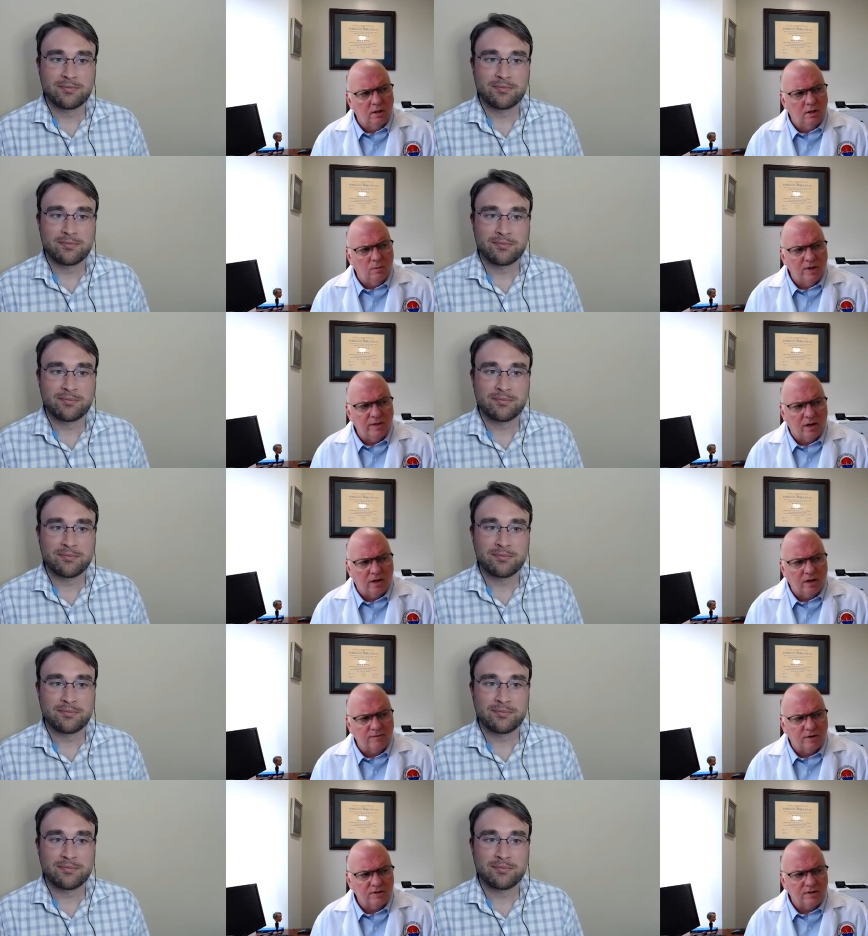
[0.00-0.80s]
Speaker 1: you know, we
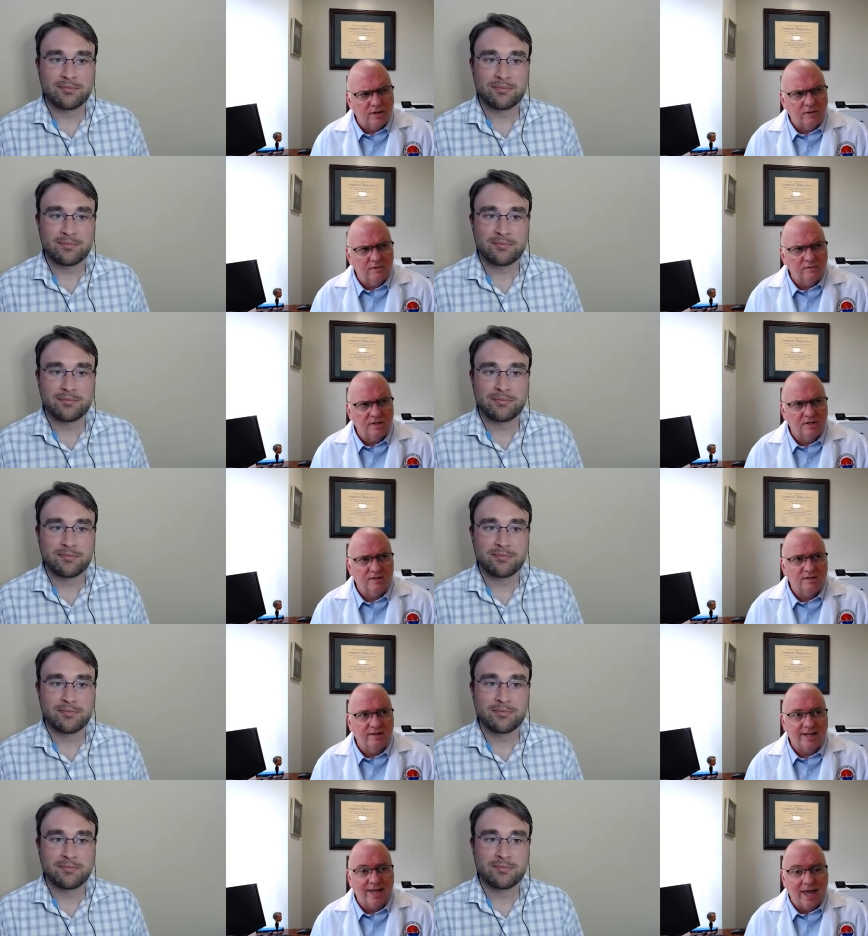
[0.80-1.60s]
thought of ourselves
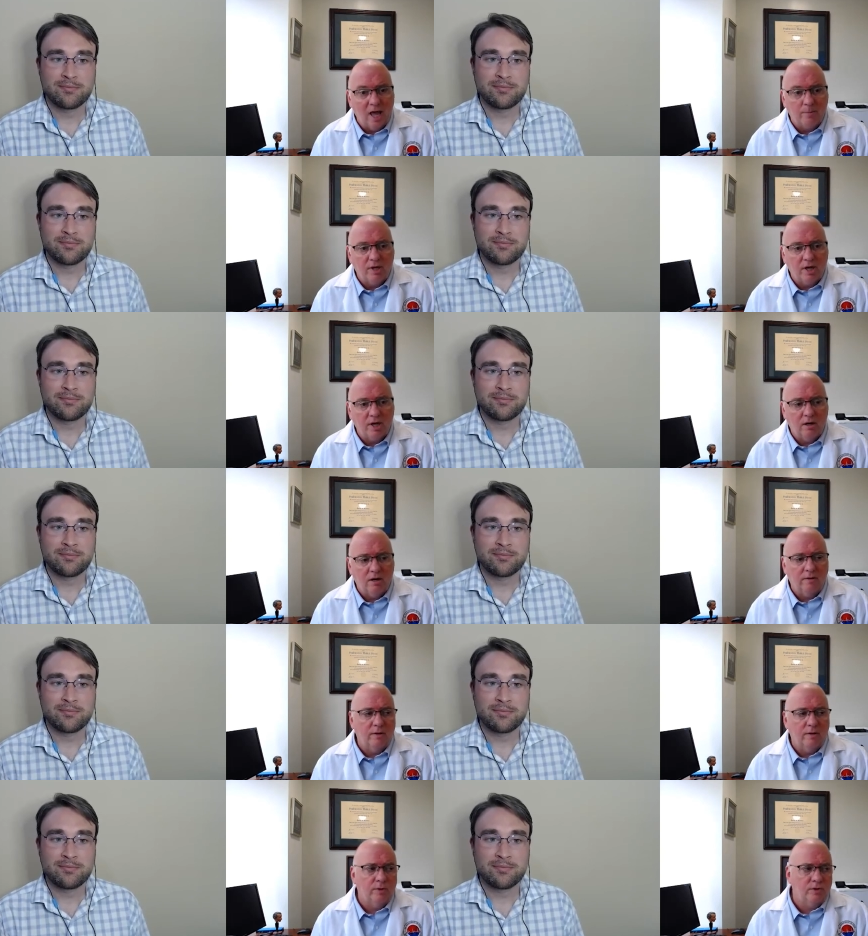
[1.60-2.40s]
as the gap
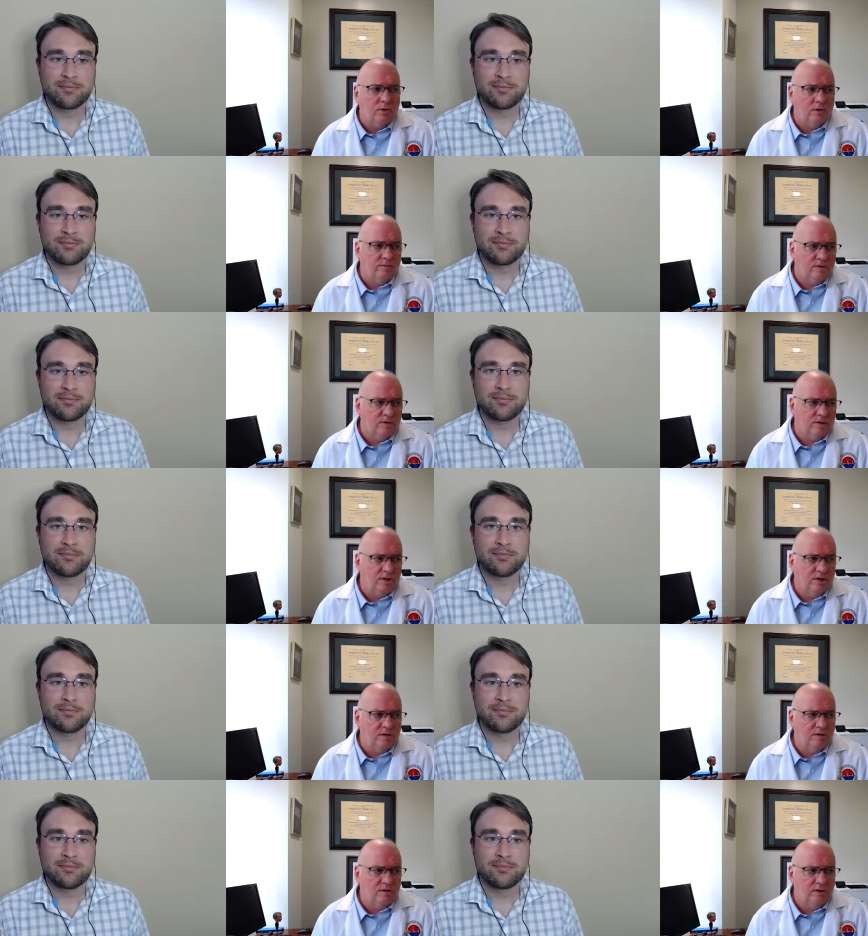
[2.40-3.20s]
care that when you're
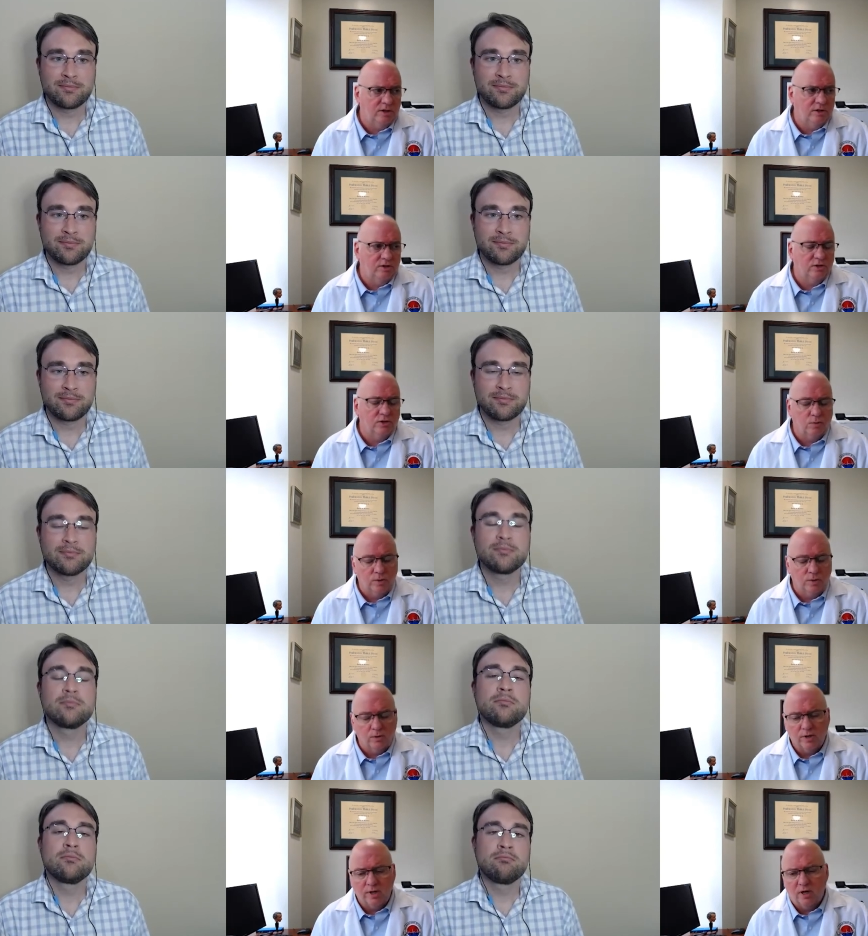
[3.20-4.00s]
overseas and you get your
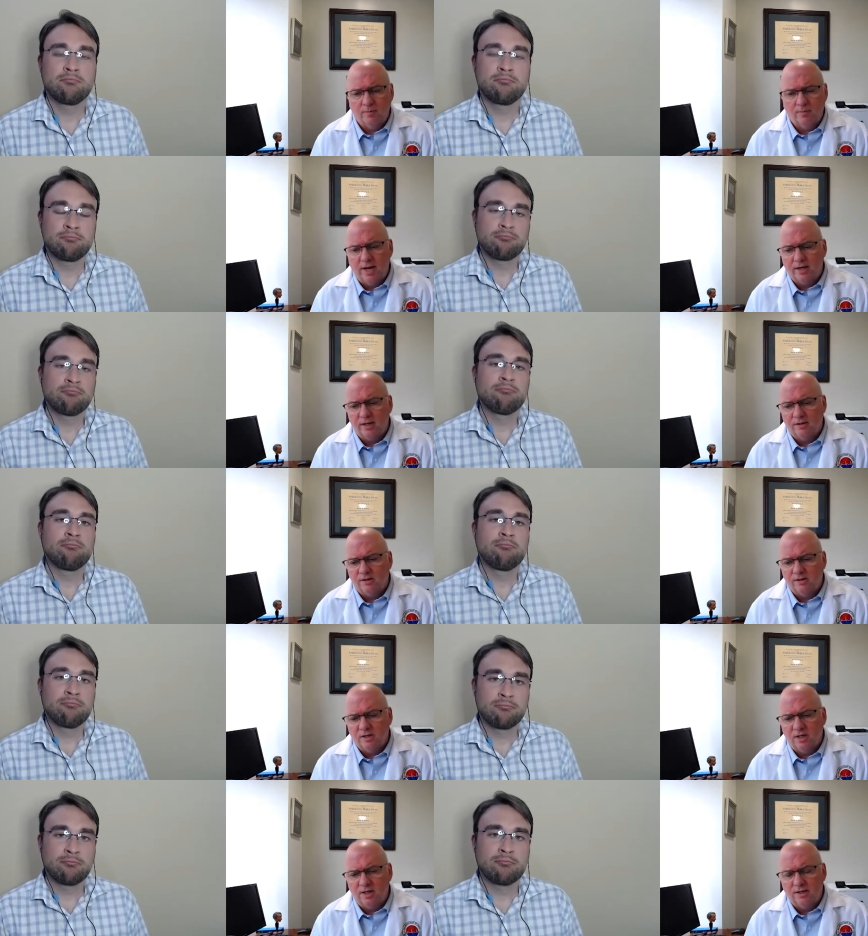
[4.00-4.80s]
real care back in
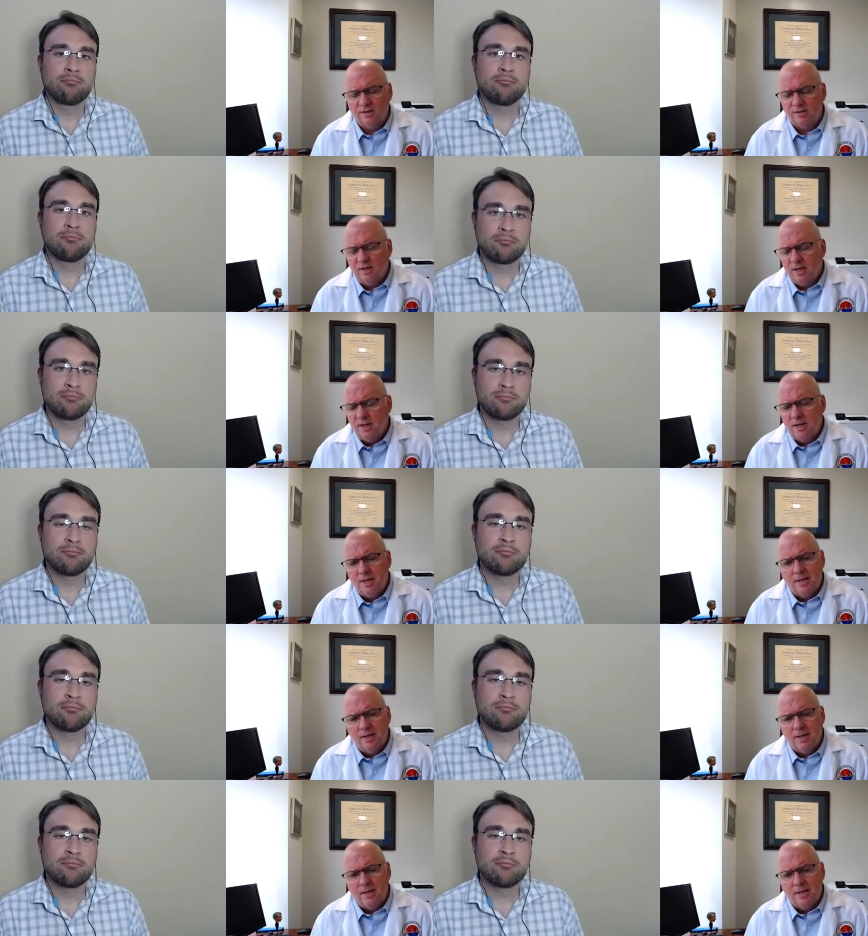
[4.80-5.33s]
the States.